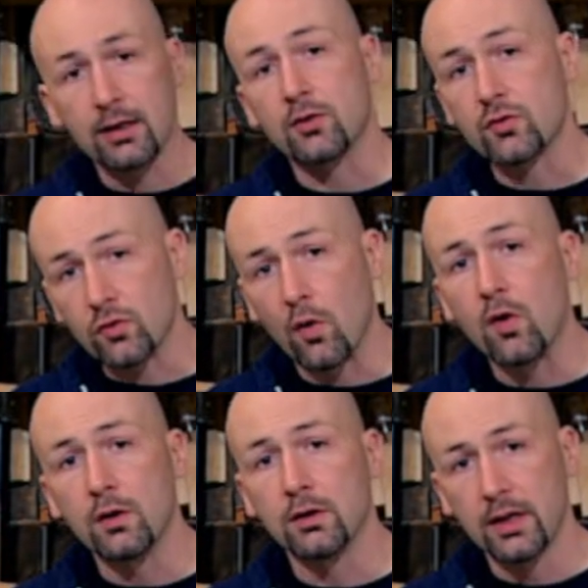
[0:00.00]
a
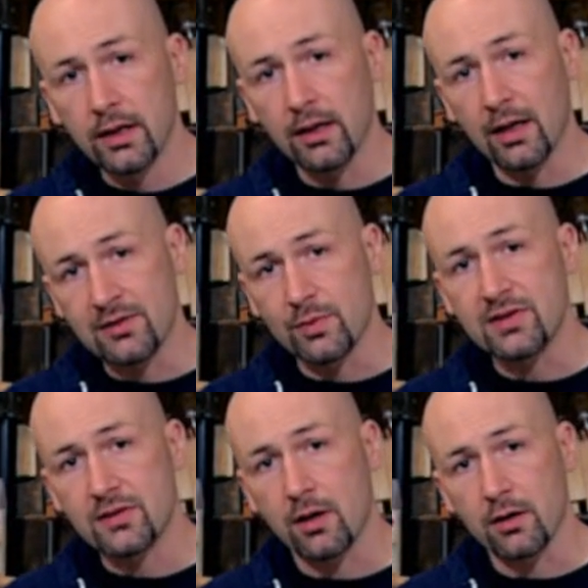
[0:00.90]
control as we
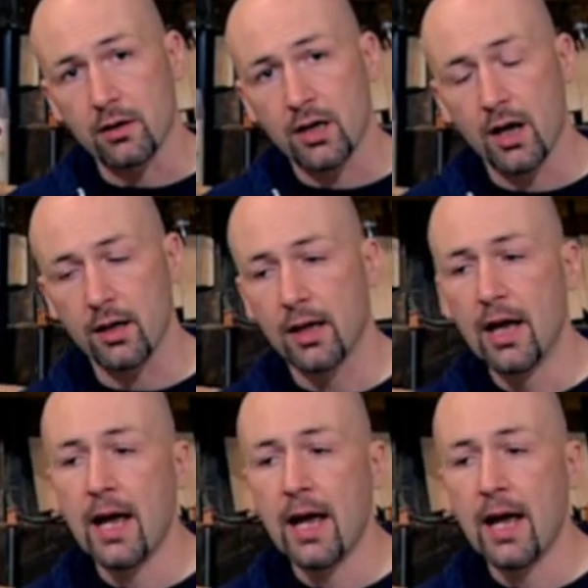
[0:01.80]
start our cut.